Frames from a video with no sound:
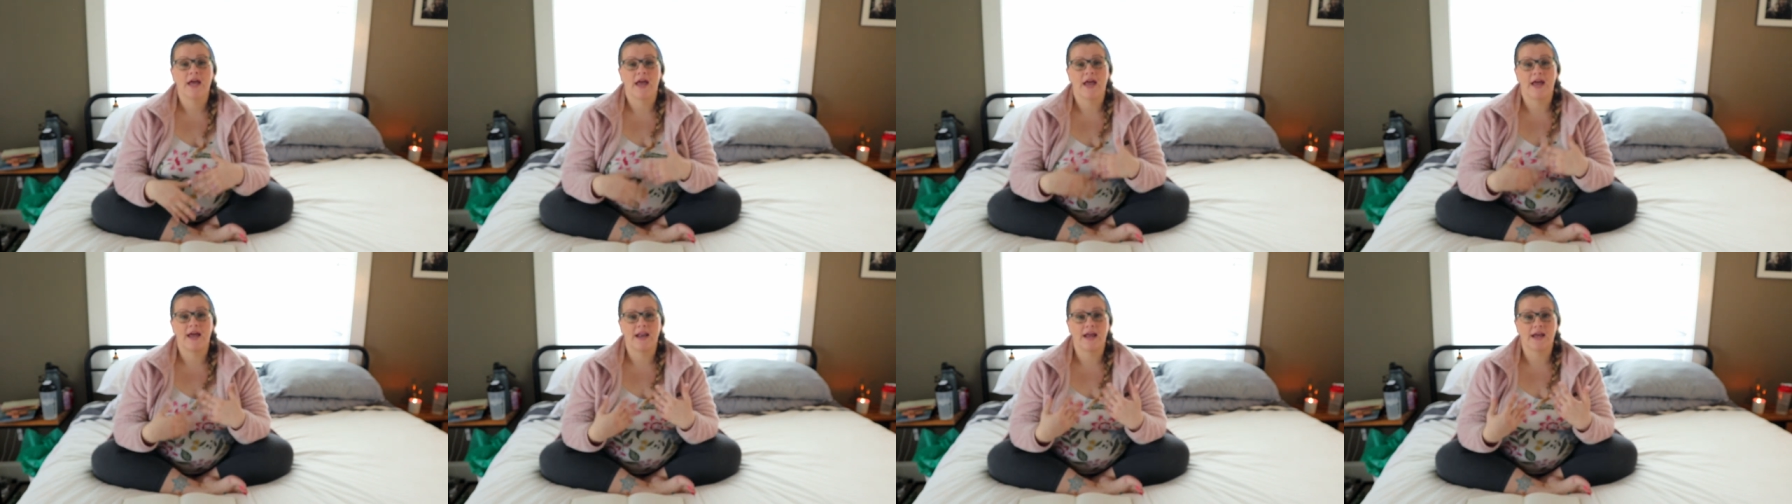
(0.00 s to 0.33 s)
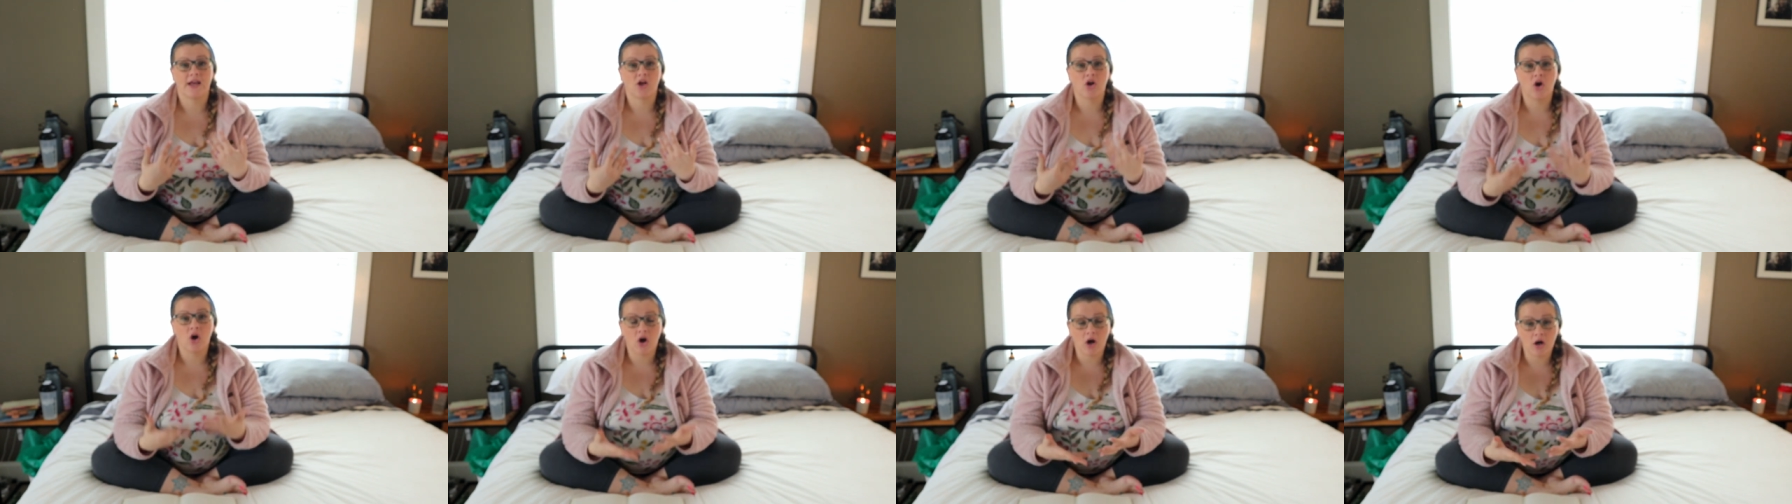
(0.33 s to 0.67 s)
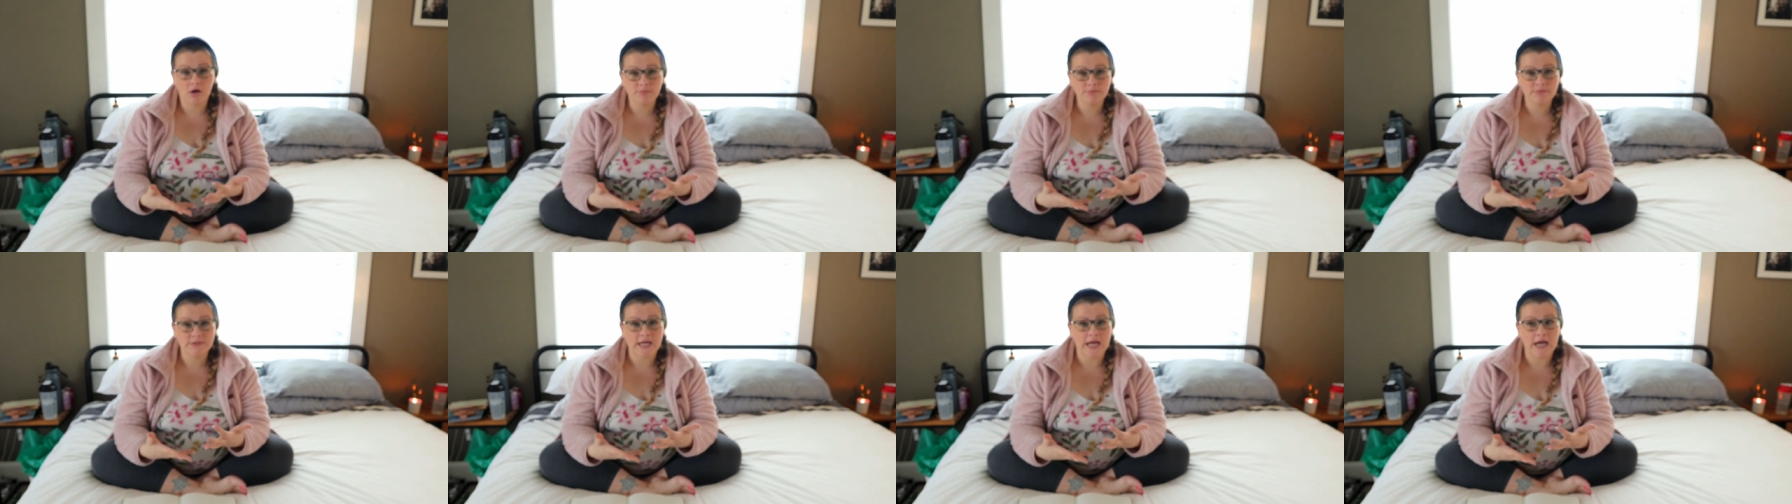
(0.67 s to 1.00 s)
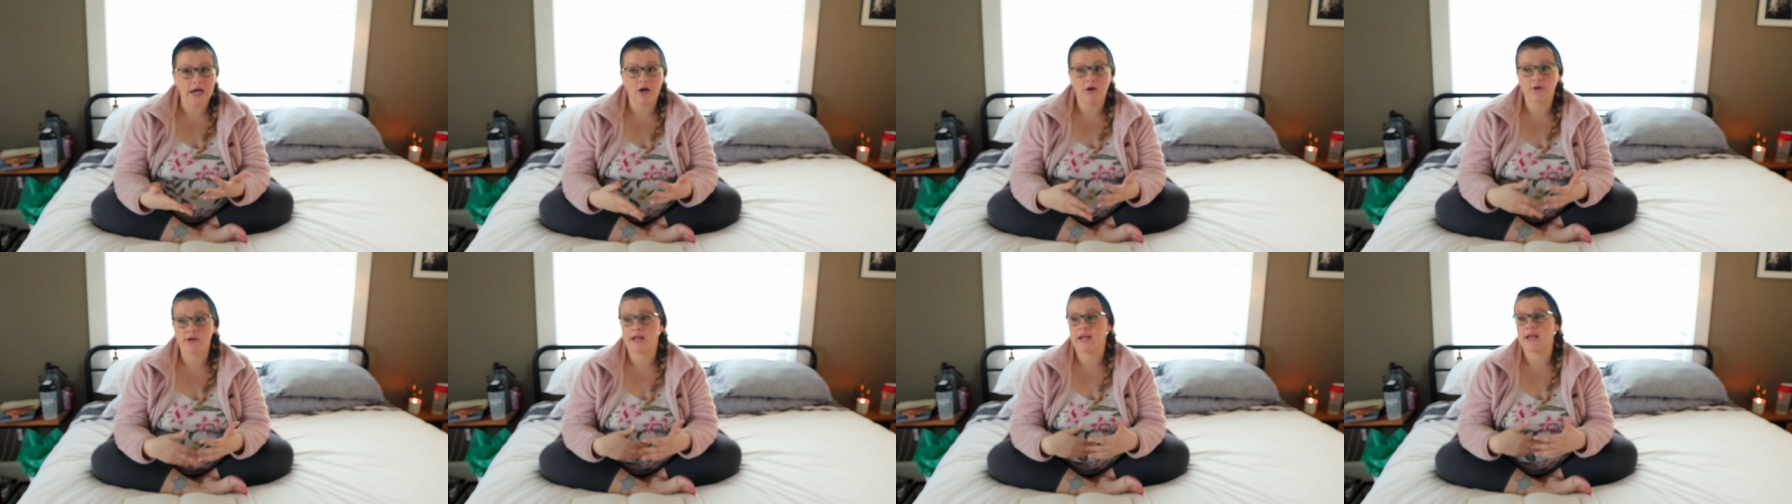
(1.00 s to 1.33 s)
and I calm
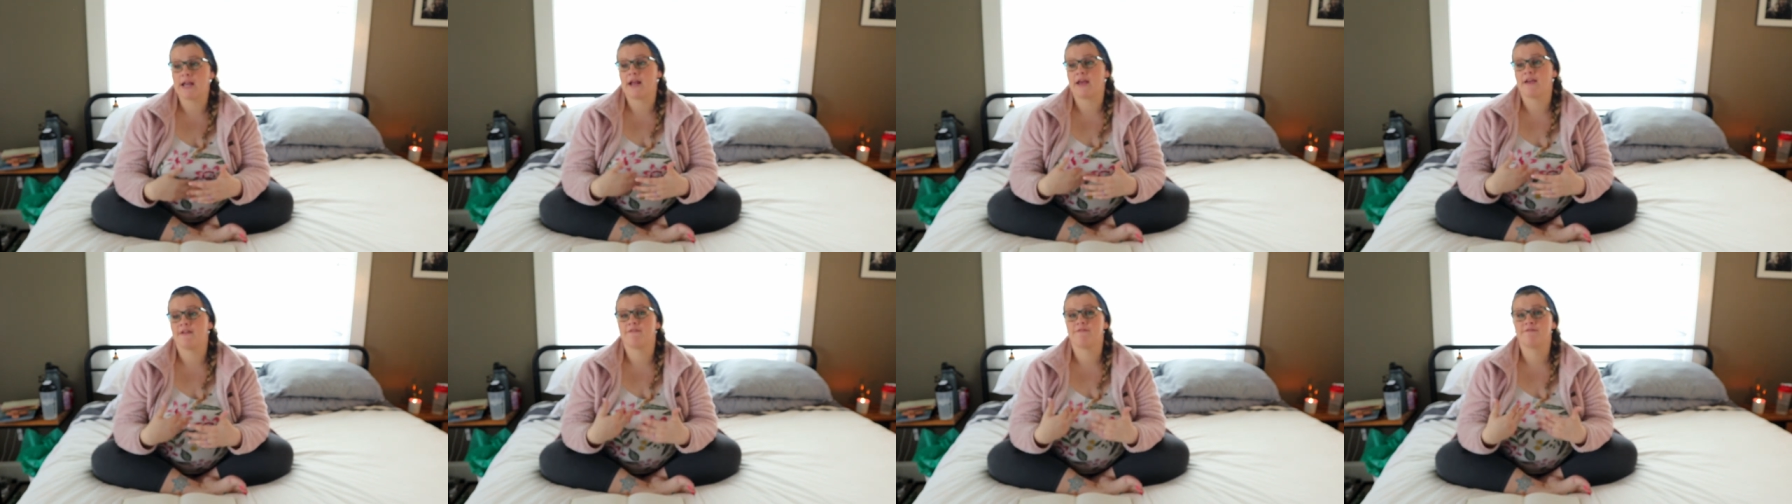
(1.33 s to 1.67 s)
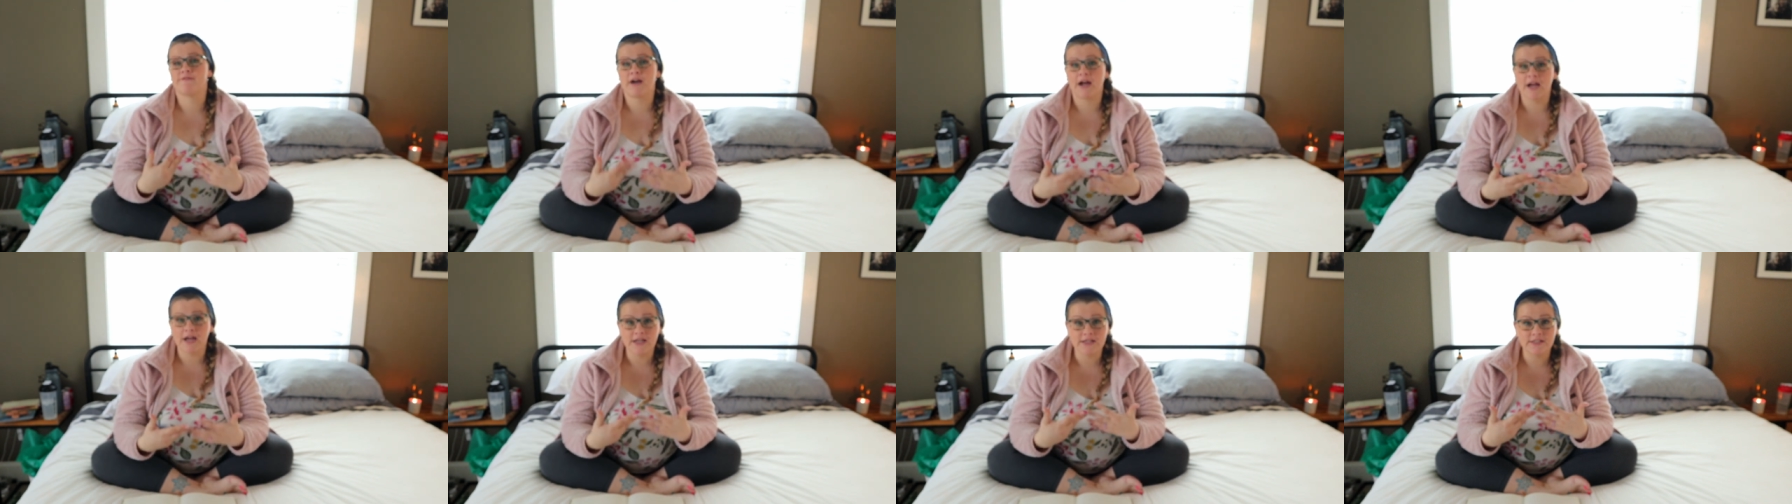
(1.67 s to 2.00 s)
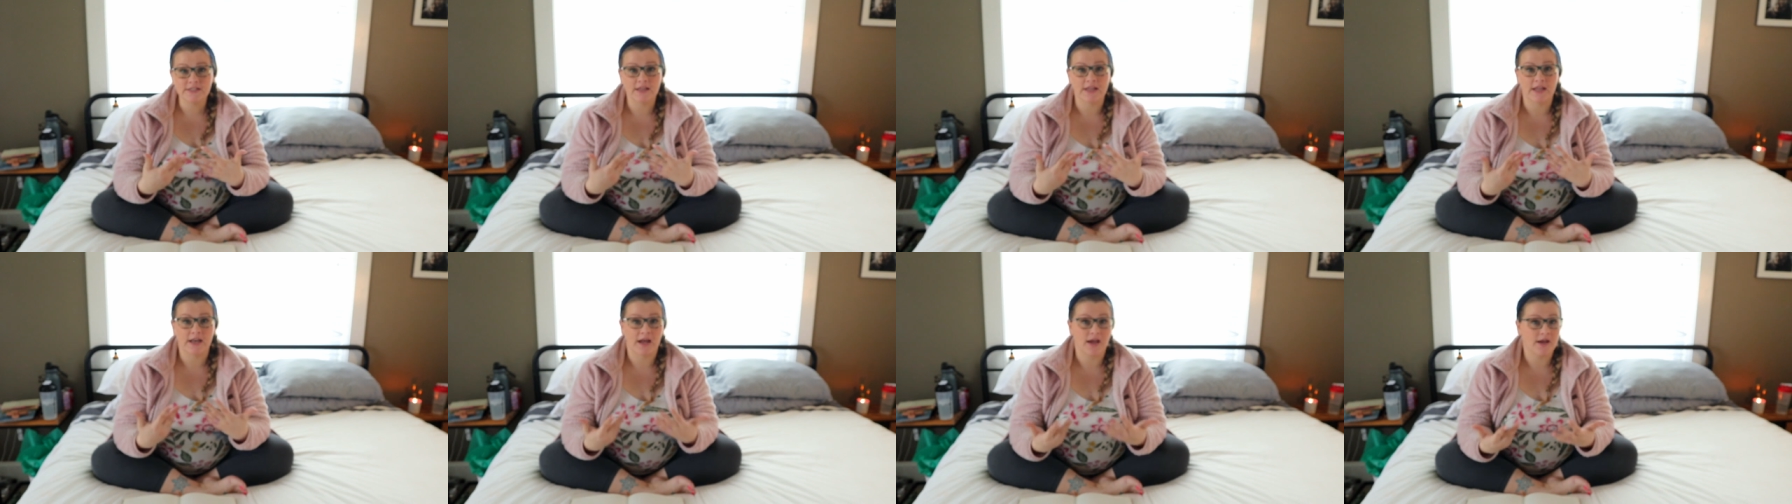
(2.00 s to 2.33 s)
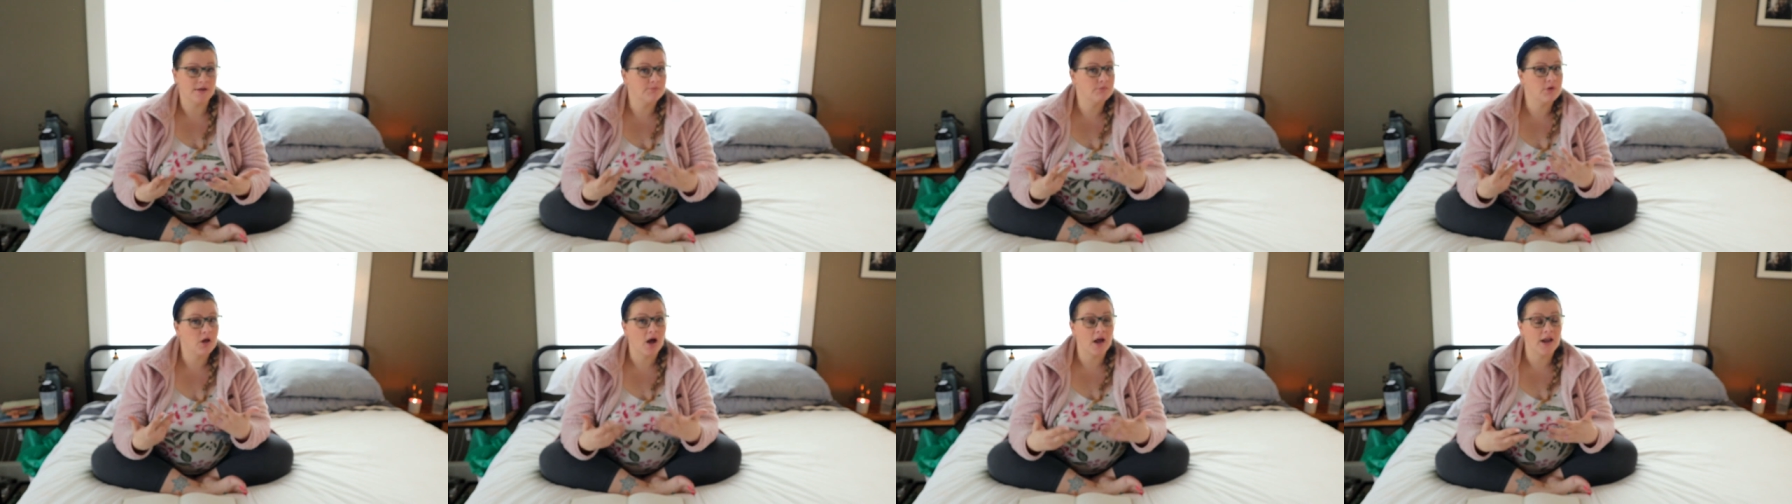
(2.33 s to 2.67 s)
down, and I find that
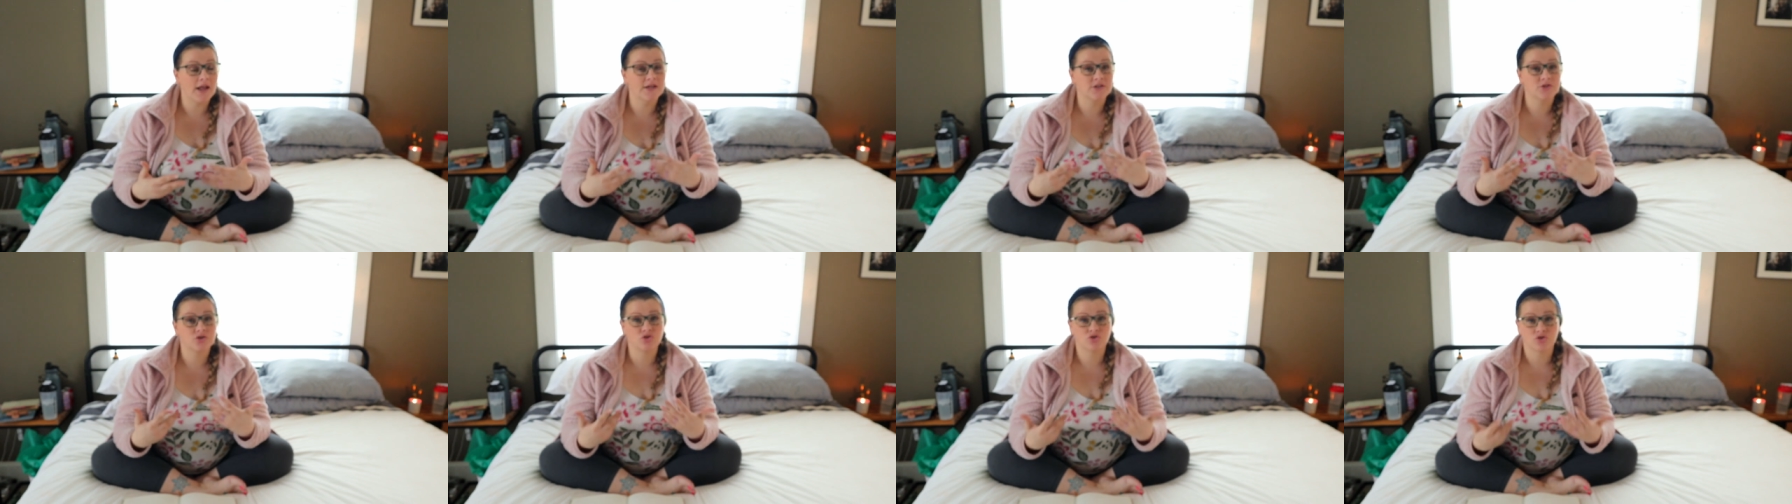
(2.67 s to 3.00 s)
I'm not as